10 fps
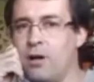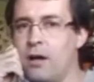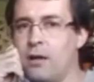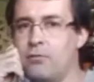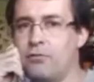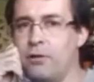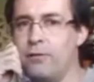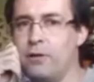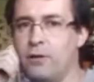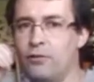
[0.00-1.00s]
I usually
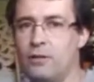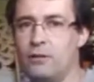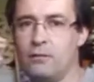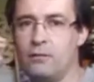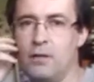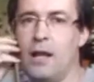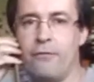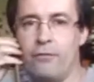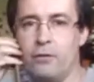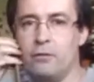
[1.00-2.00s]
finish at
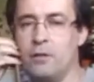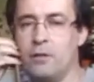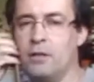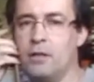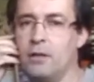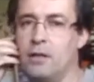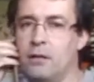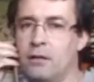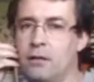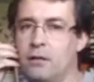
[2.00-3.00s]
11 in
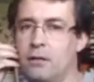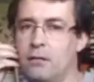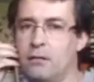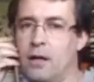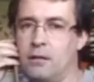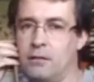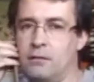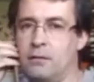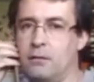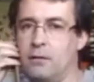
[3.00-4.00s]
the night
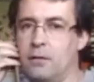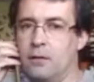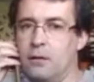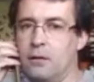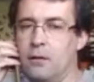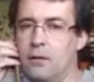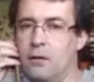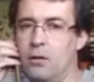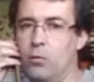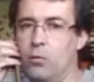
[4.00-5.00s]

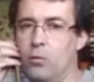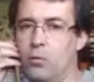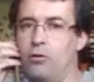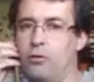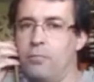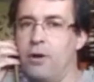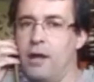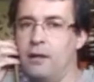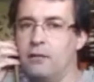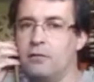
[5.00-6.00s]
with short
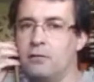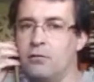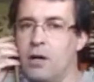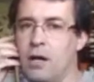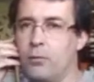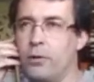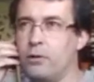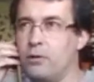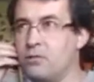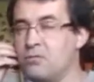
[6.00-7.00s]
breaks. So I
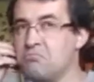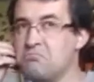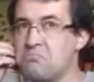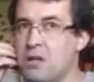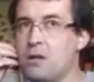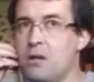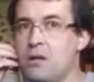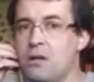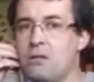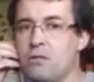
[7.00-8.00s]
work
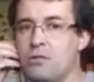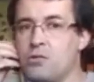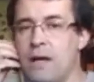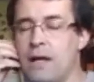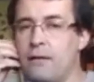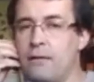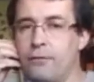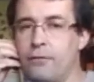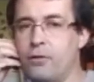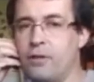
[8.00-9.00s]
12,
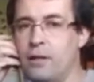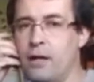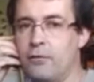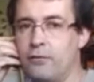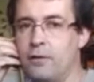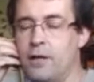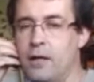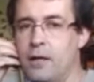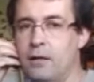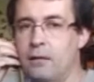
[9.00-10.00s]
14 hours a day.